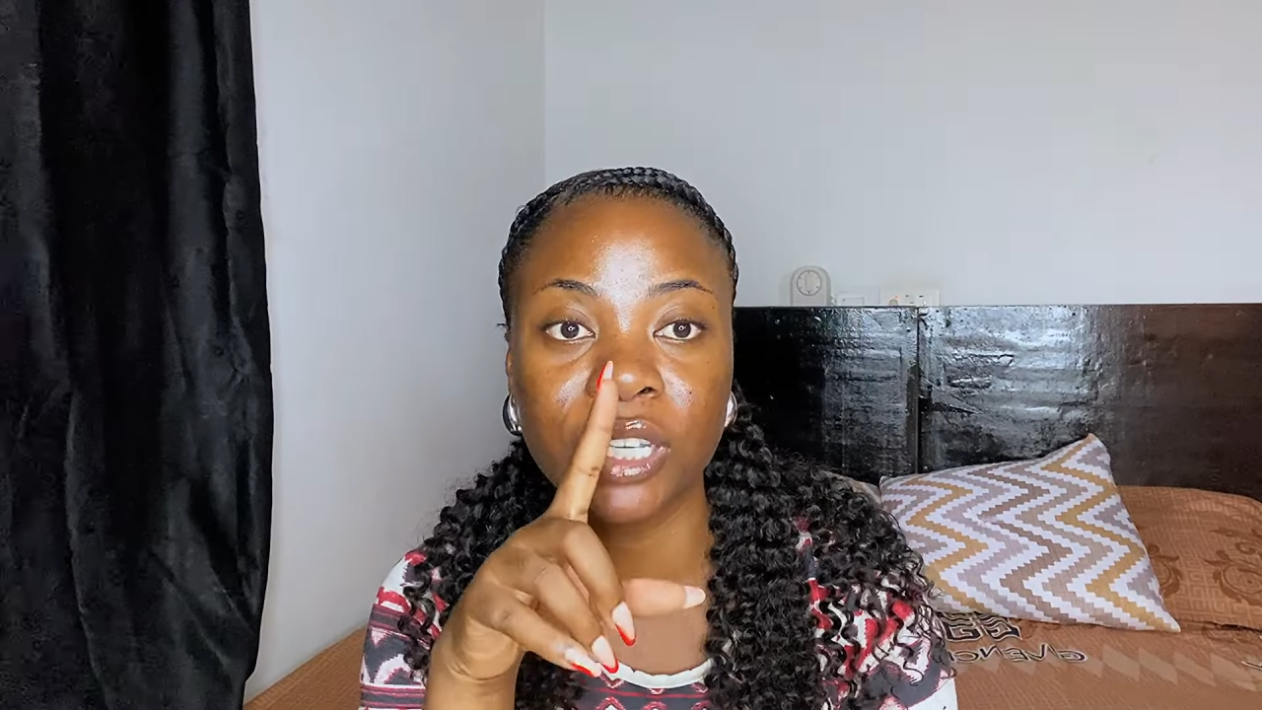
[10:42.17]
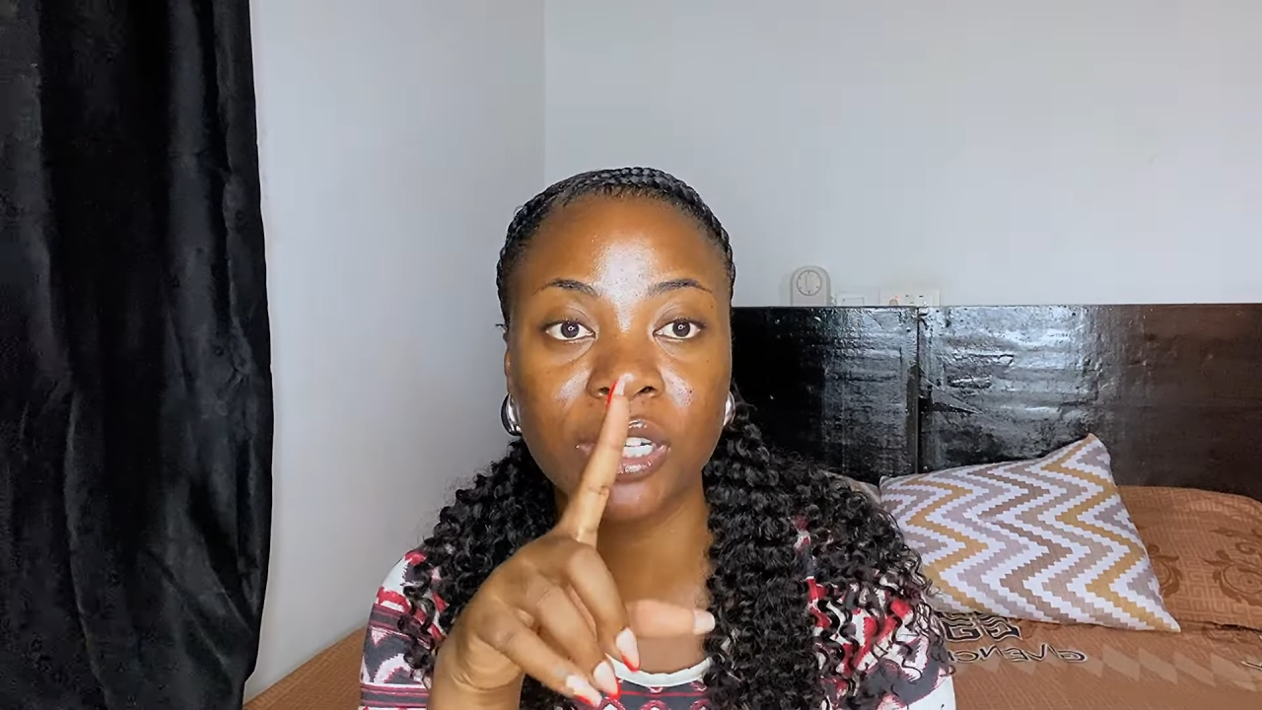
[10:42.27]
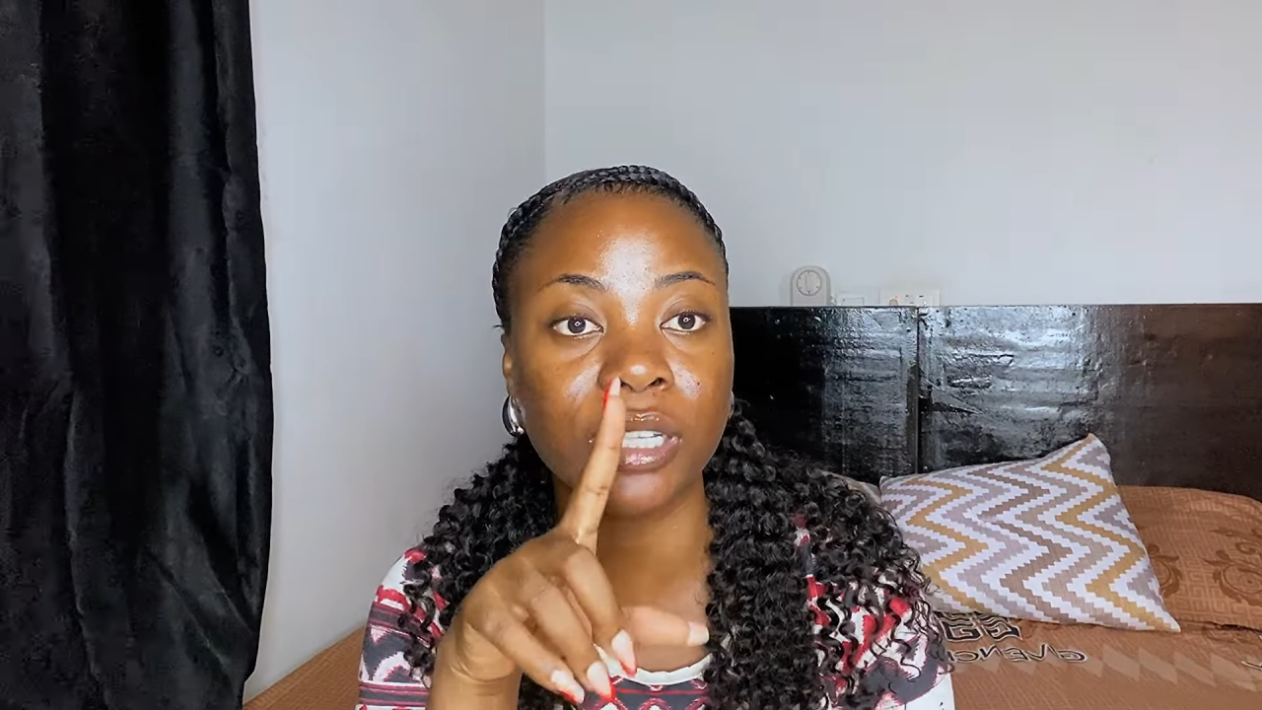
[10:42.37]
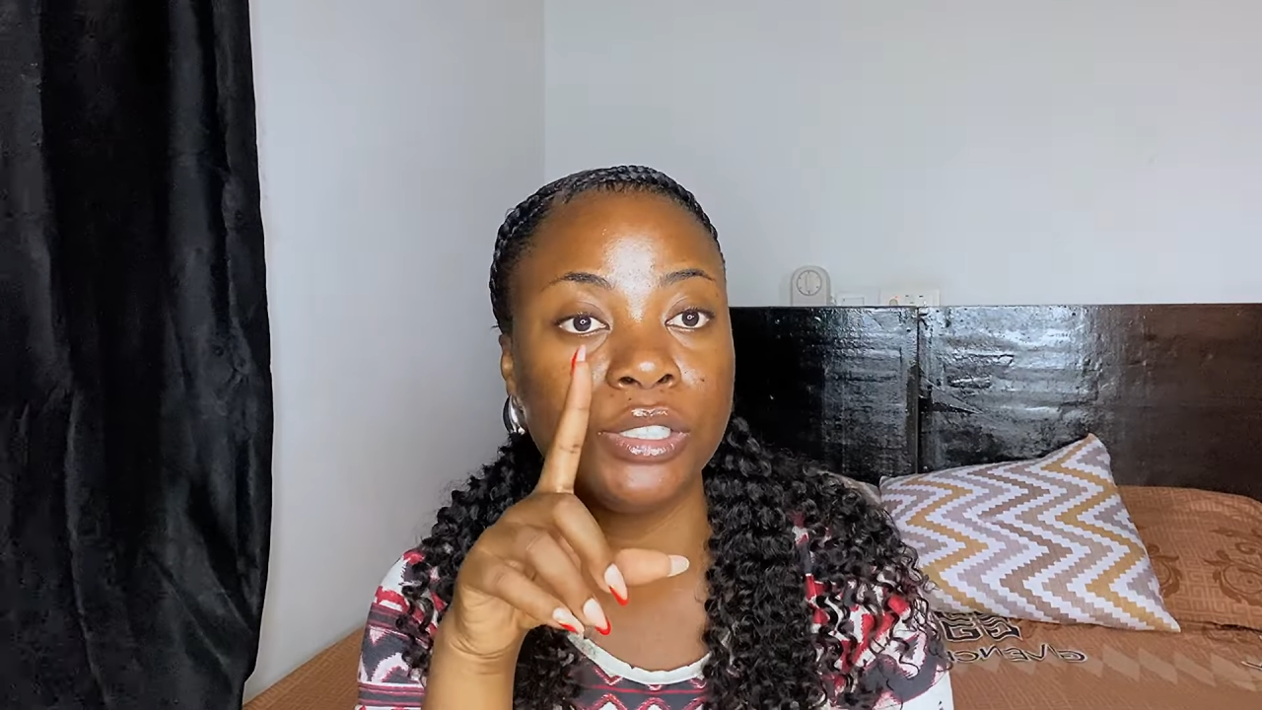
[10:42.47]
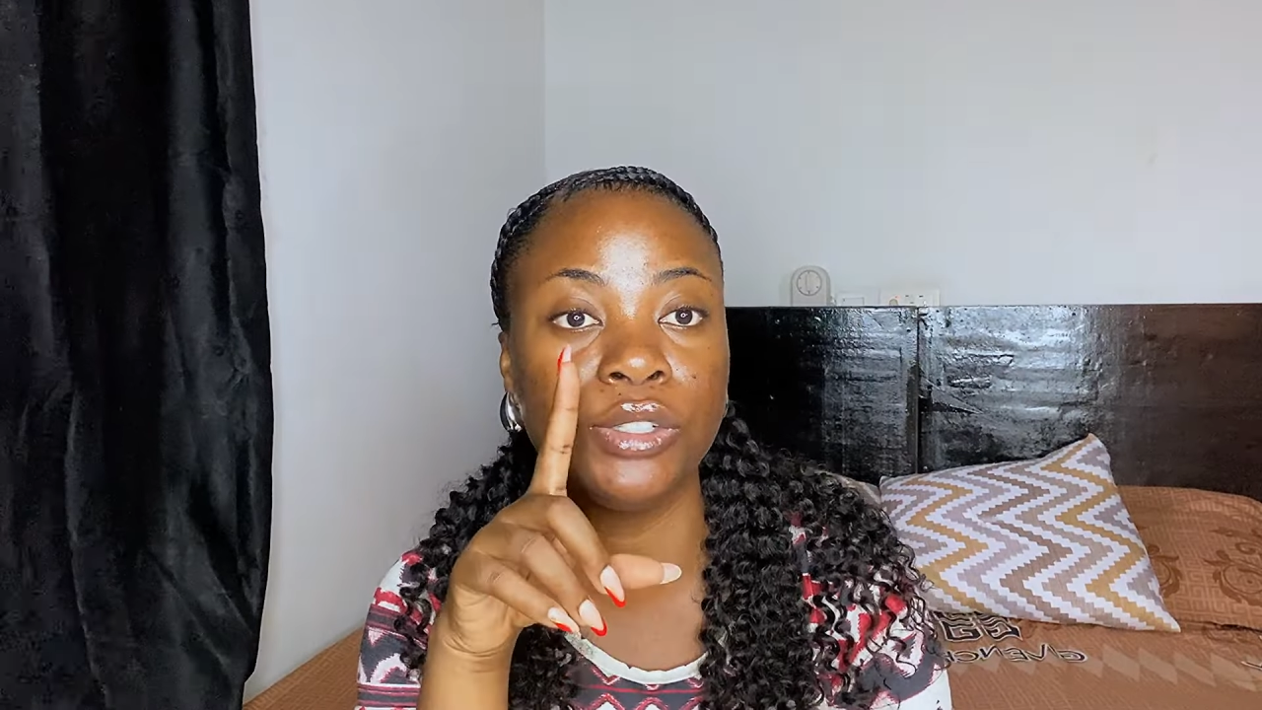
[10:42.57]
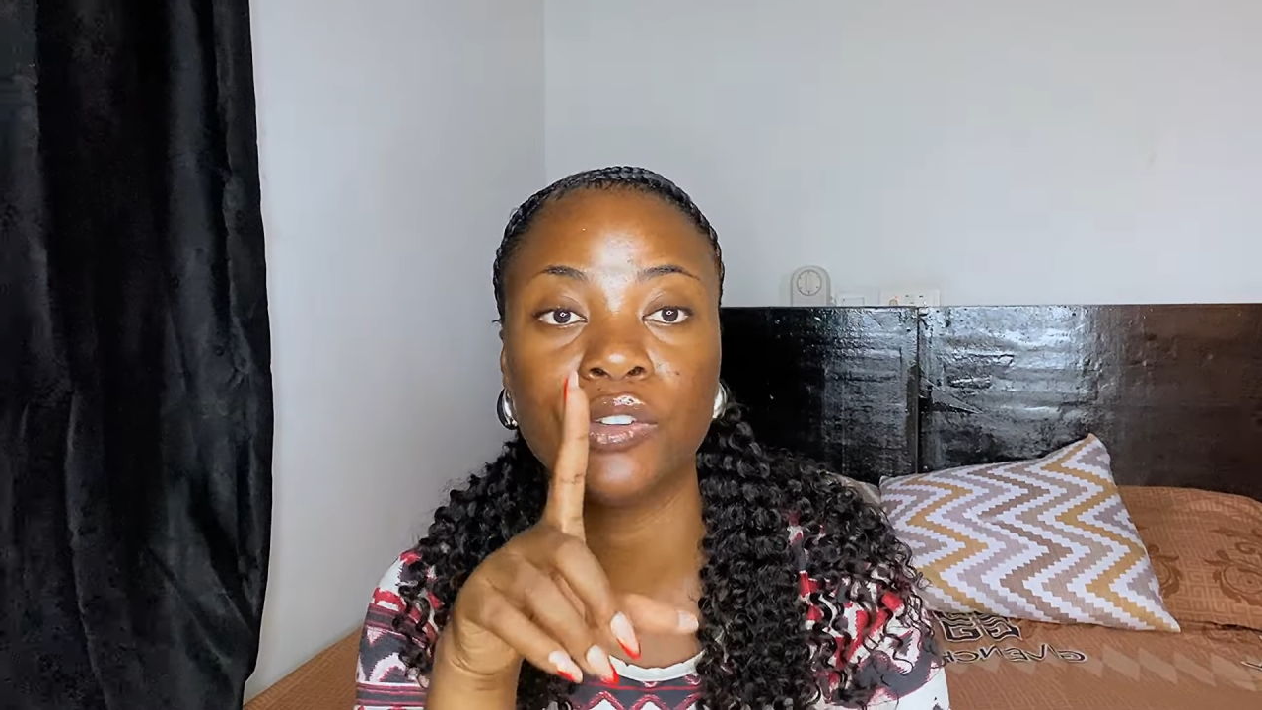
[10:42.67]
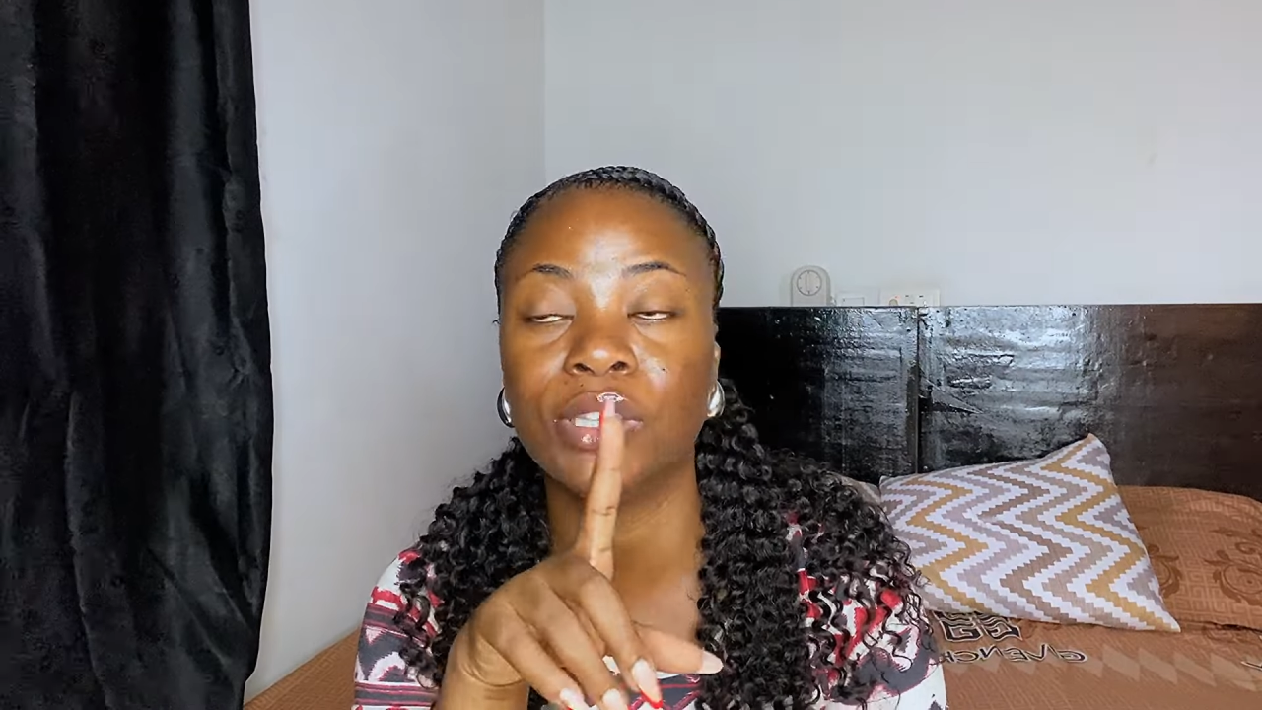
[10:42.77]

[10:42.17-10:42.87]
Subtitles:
energy on